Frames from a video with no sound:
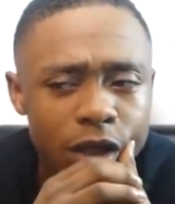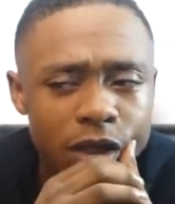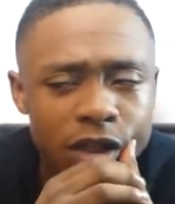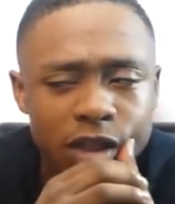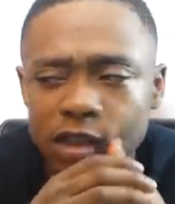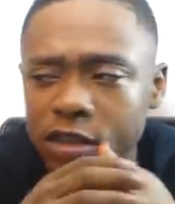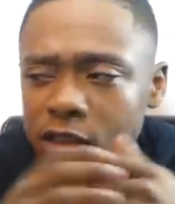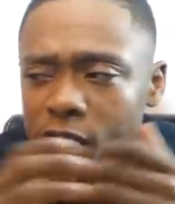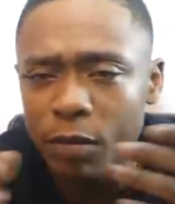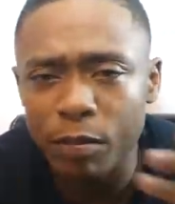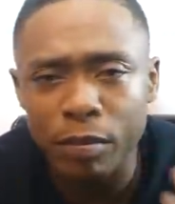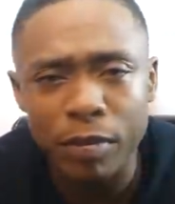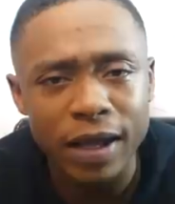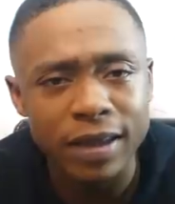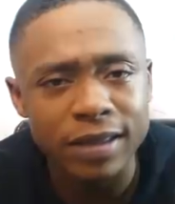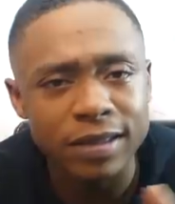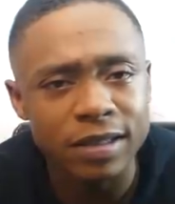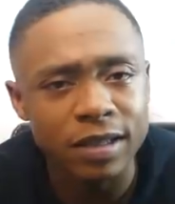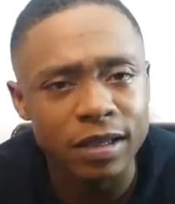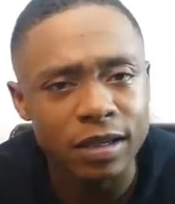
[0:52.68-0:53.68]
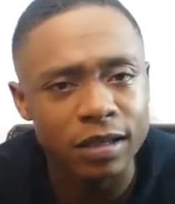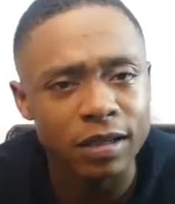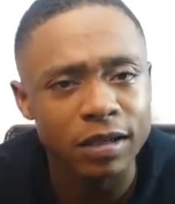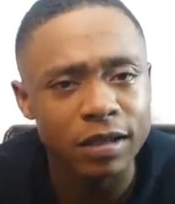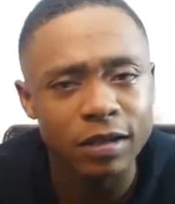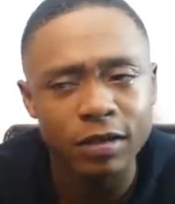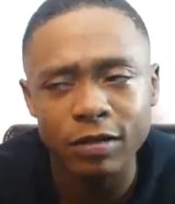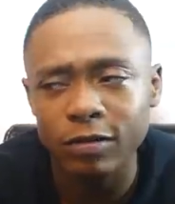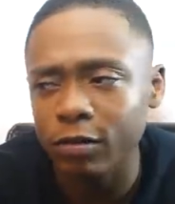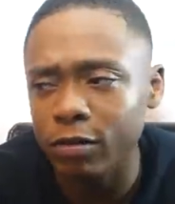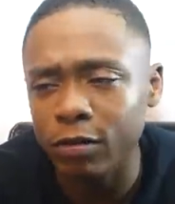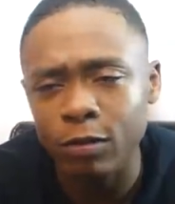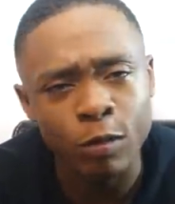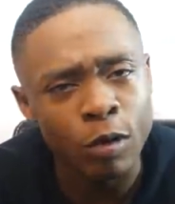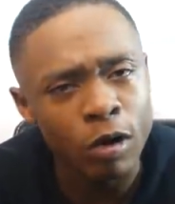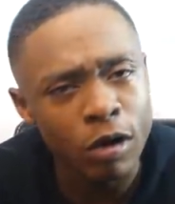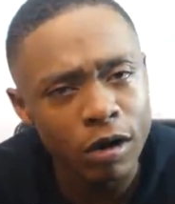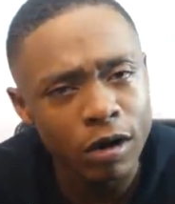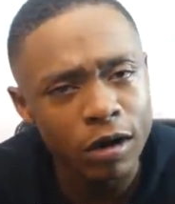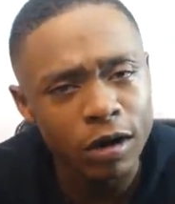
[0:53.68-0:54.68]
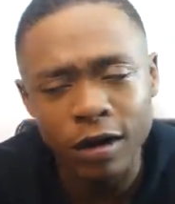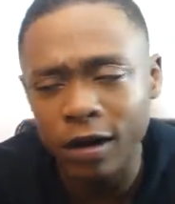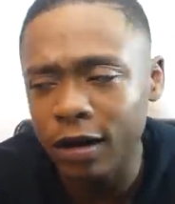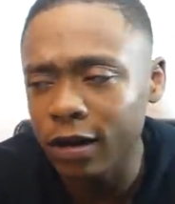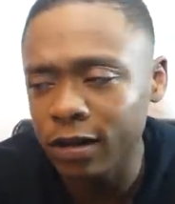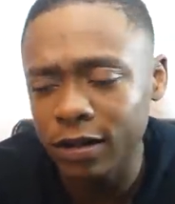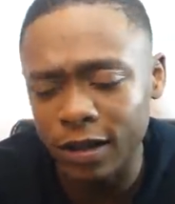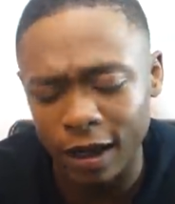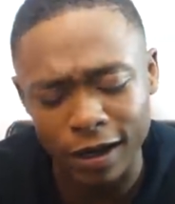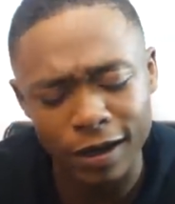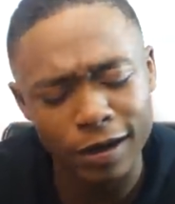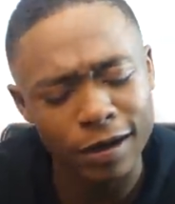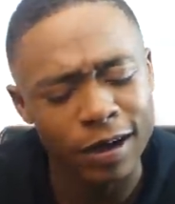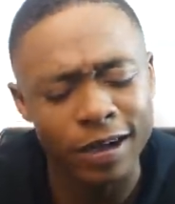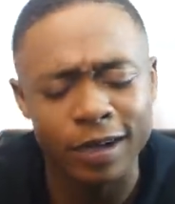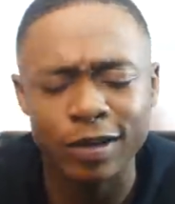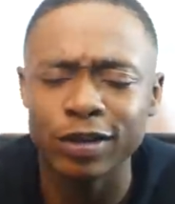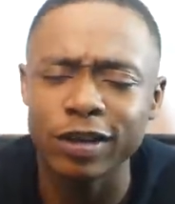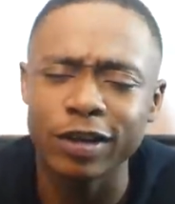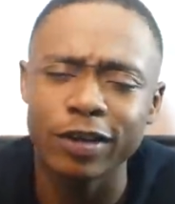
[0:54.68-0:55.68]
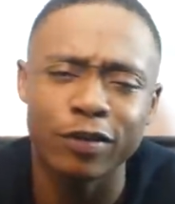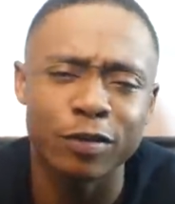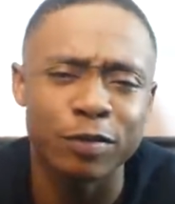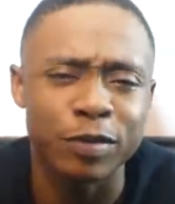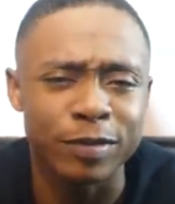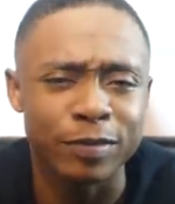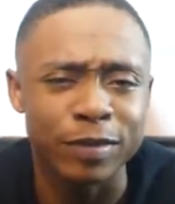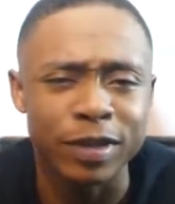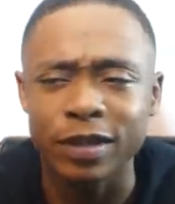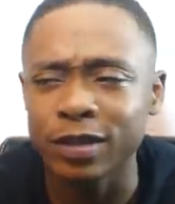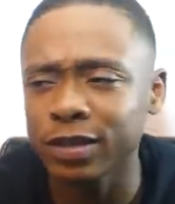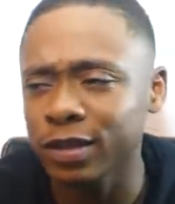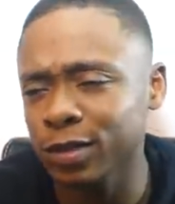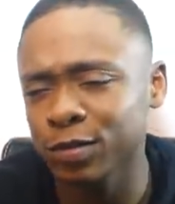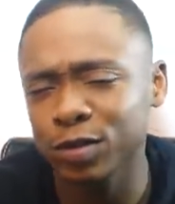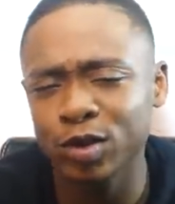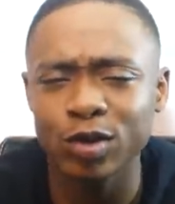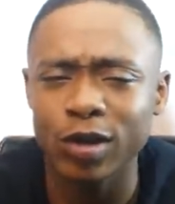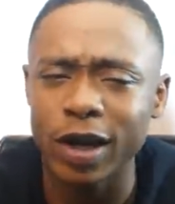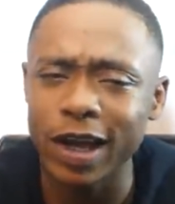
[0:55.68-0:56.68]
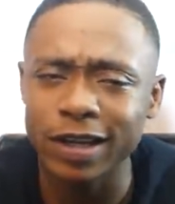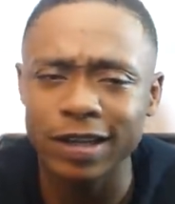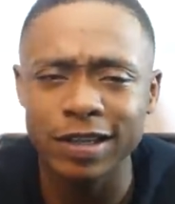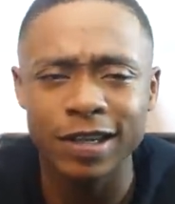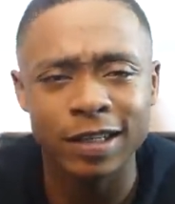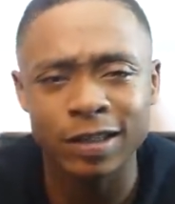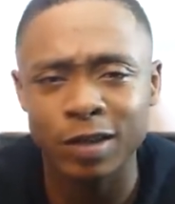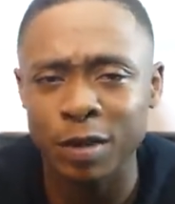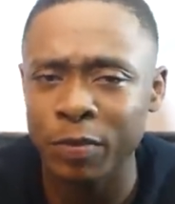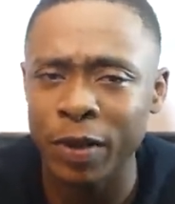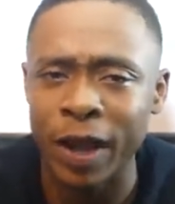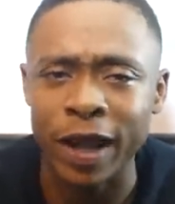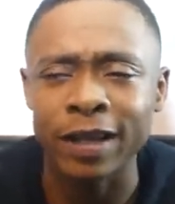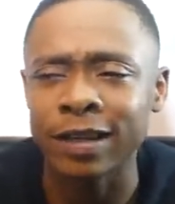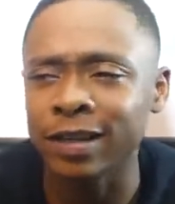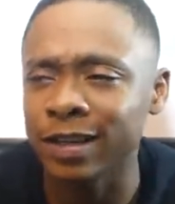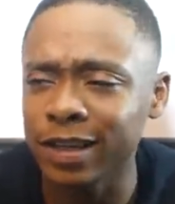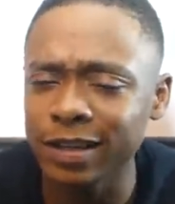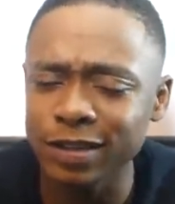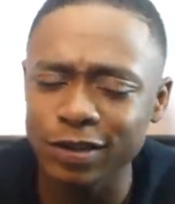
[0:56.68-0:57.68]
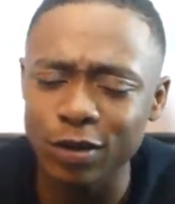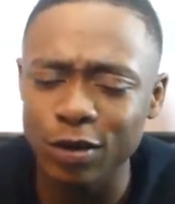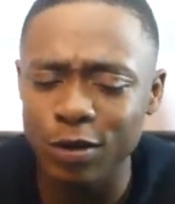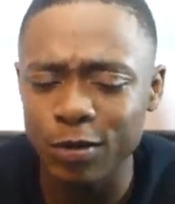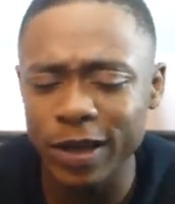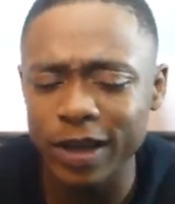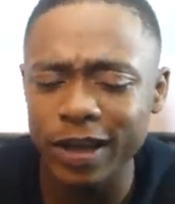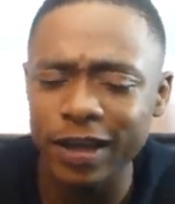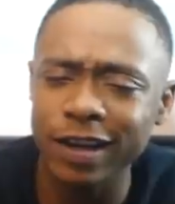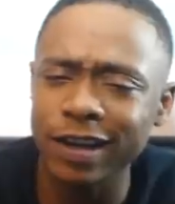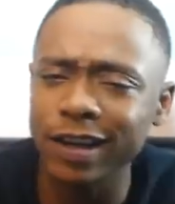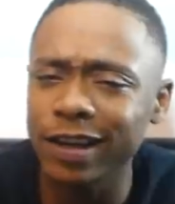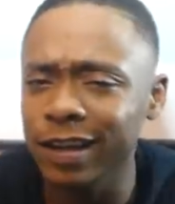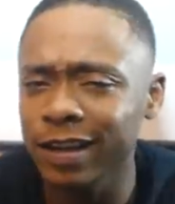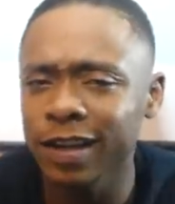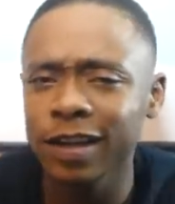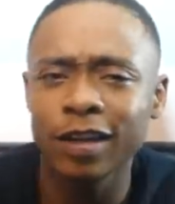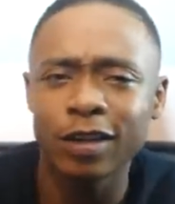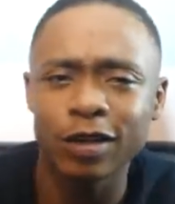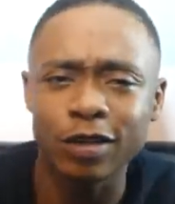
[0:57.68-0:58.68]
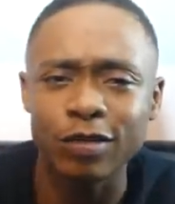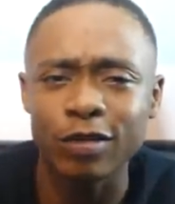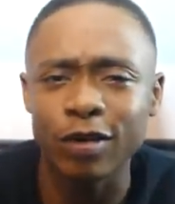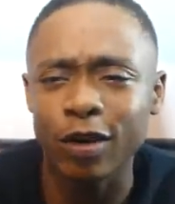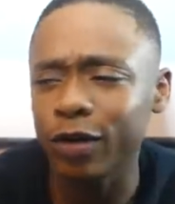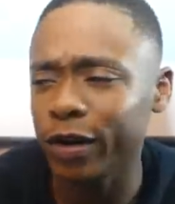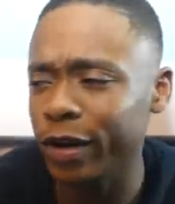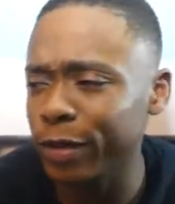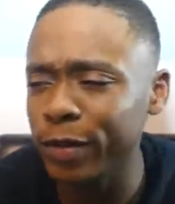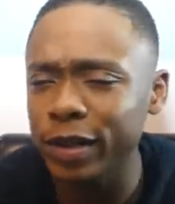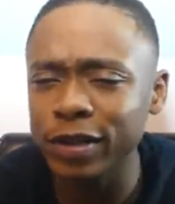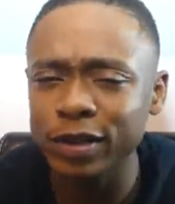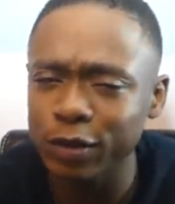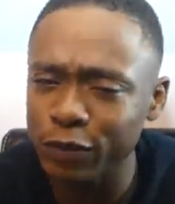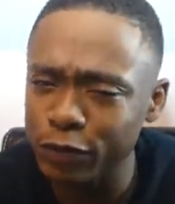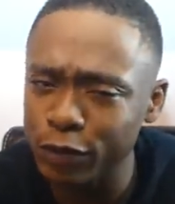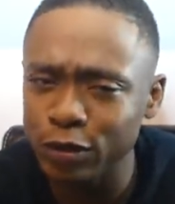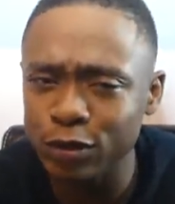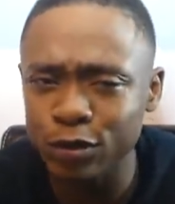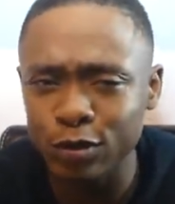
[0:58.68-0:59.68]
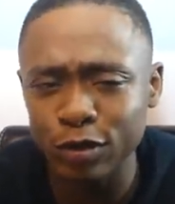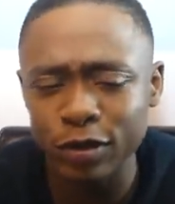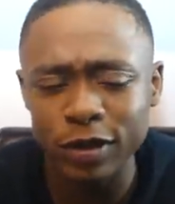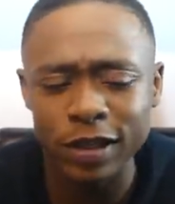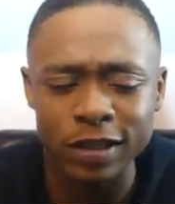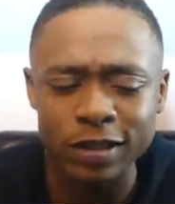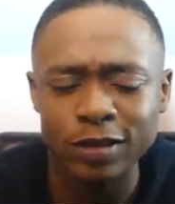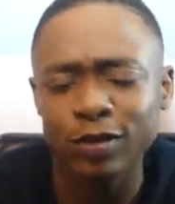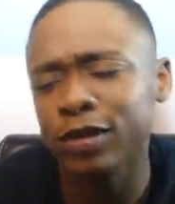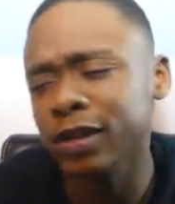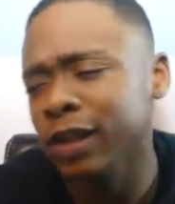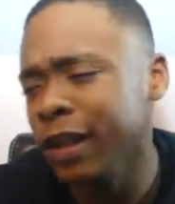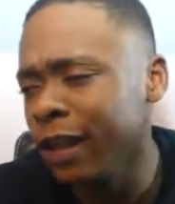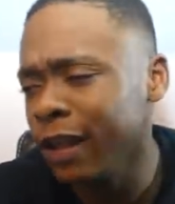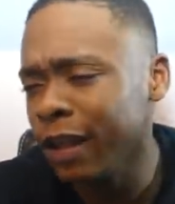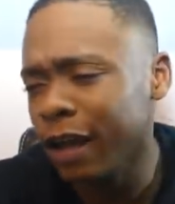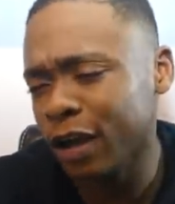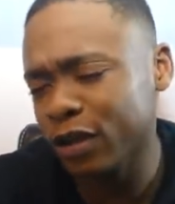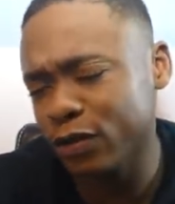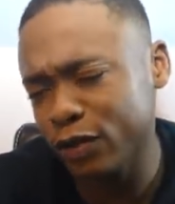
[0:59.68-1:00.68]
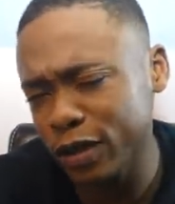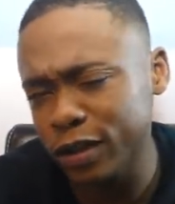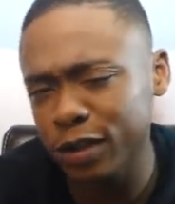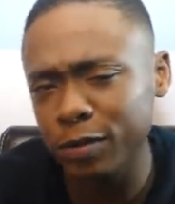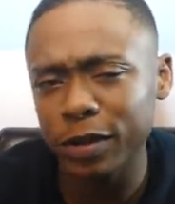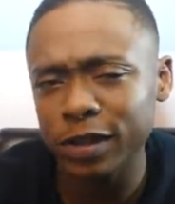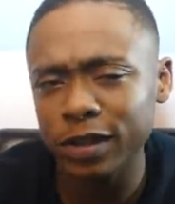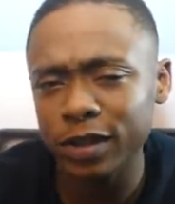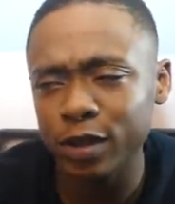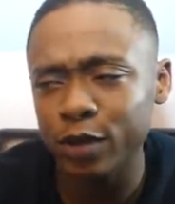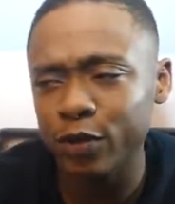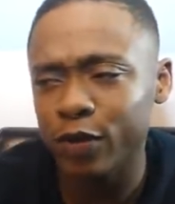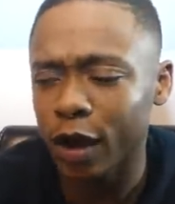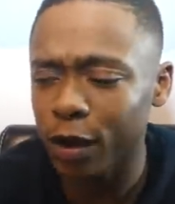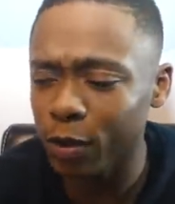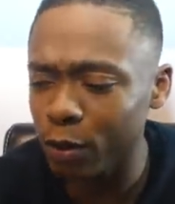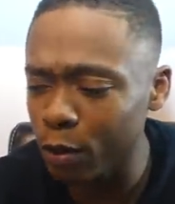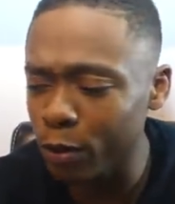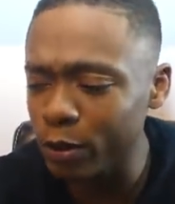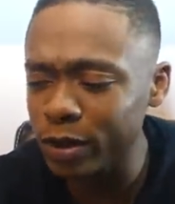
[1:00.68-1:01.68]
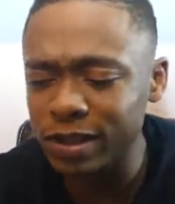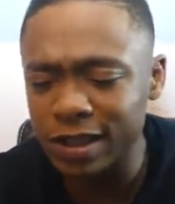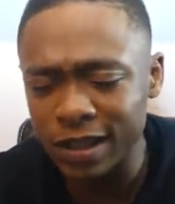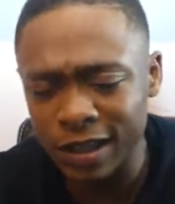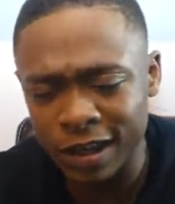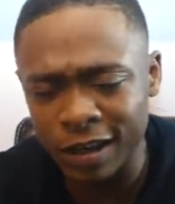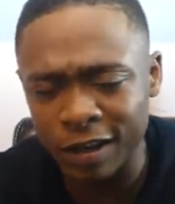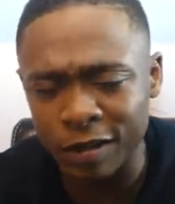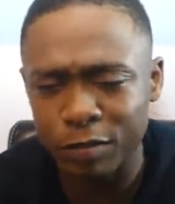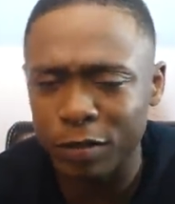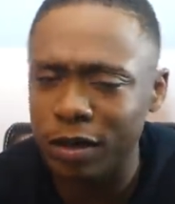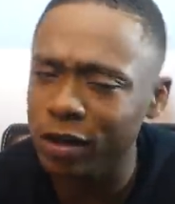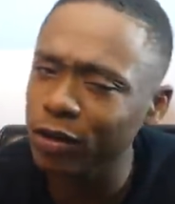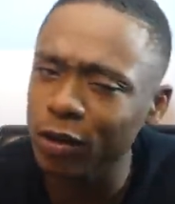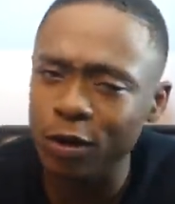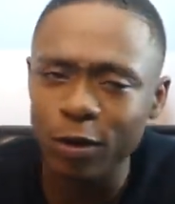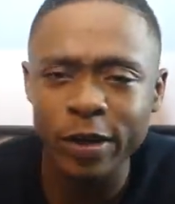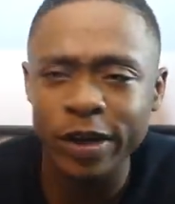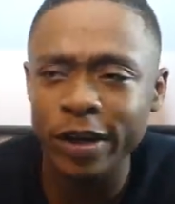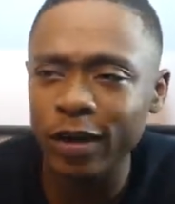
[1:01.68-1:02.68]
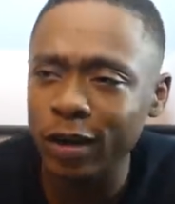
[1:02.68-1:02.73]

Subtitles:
This is a mad thing. What? Like, no, it could never be me, because I'm sure Adidas are patterned. There's no way they're going to, you know, they must have foresaw this. Or I was thinking to myself, I know it's the kit, but no way